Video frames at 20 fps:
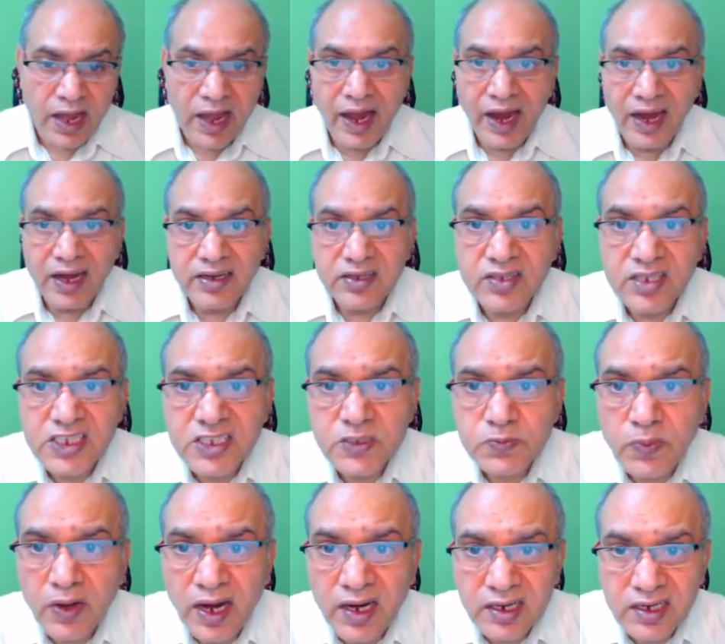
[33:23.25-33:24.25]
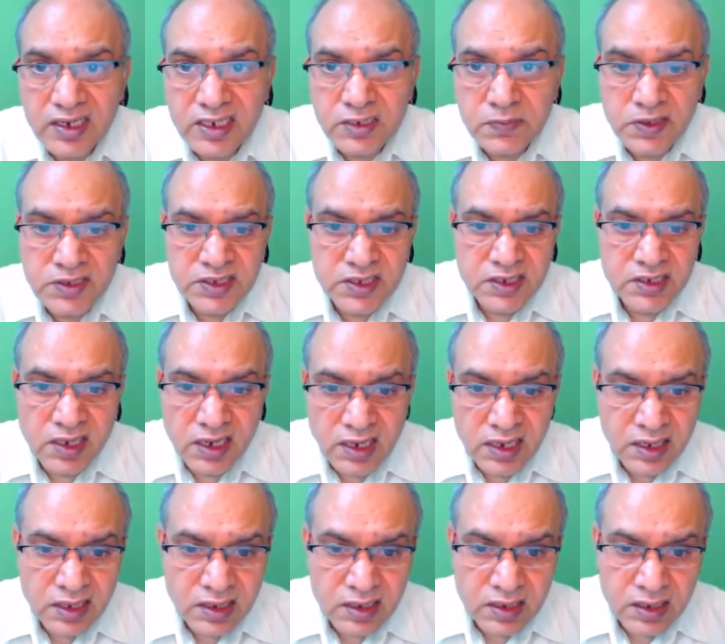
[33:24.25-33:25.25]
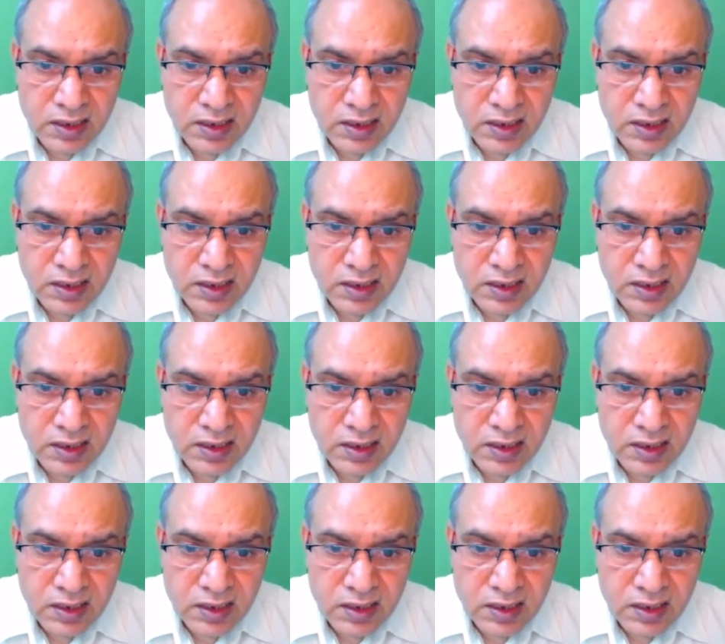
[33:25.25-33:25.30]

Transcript: And this part is basically